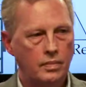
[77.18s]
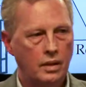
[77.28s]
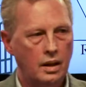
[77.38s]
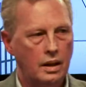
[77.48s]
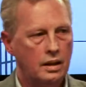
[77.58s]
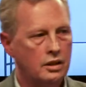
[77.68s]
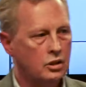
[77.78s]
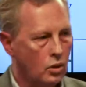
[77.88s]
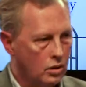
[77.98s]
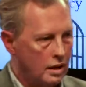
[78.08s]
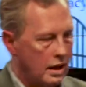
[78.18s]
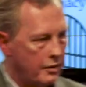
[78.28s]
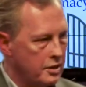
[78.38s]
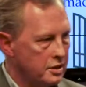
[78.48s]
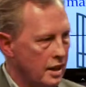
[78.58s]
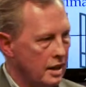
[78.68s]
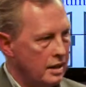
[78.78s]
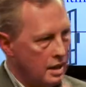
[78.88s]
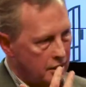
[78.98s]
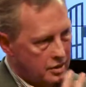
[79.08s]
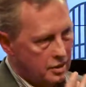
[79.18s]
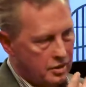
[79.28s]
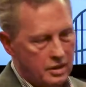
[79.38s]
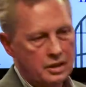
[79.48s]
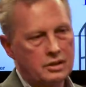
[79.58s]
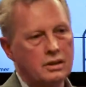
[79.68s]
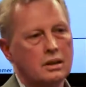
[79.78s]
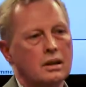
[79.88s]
Okay, just hold on to that for a second. Now consider this.